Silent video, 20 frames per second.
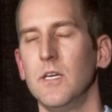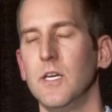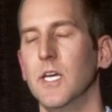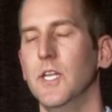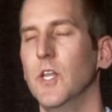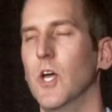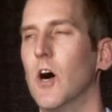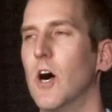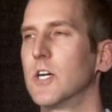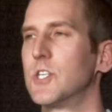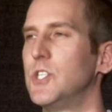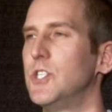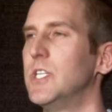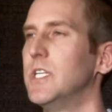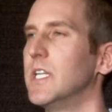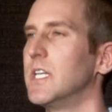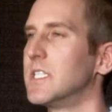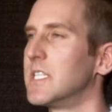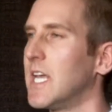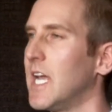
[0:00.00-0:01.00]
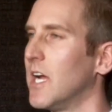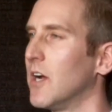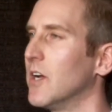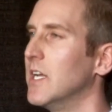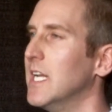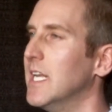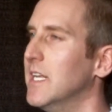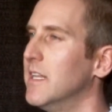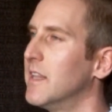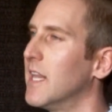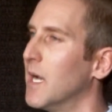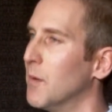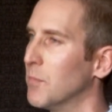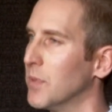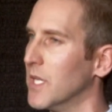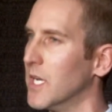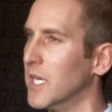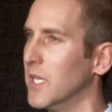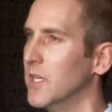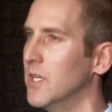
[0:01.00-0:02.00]
and the oxygen that's carried in that
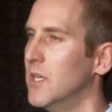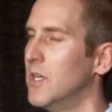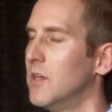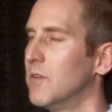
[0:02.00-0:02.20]
blood